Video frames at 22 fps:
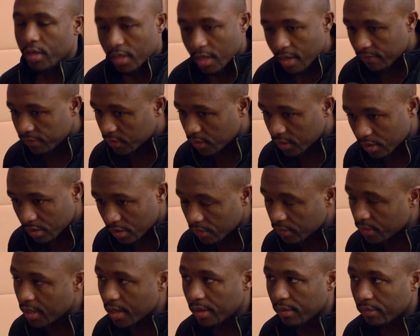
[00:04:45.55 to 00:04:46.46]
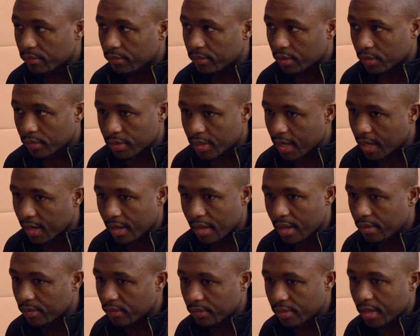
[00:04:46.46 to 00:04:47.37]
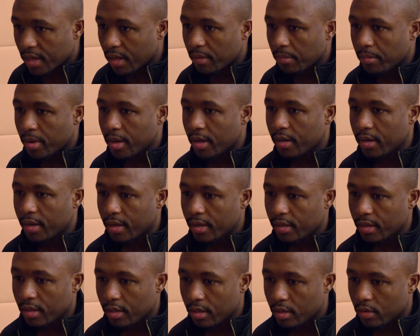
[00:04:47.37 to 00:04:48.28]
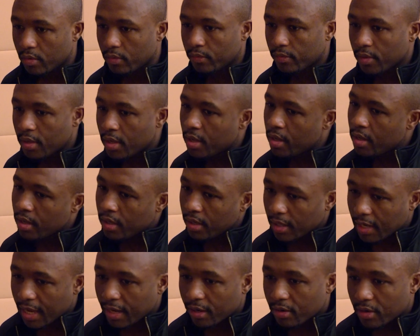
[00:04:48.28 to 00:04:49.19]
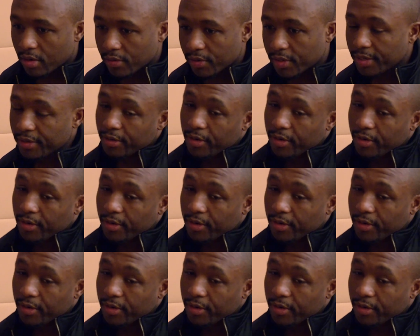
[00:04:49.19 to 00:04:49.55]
Definitely, no doubt, no doubt. I have no doubt about it. I, you know, a lot of hungry.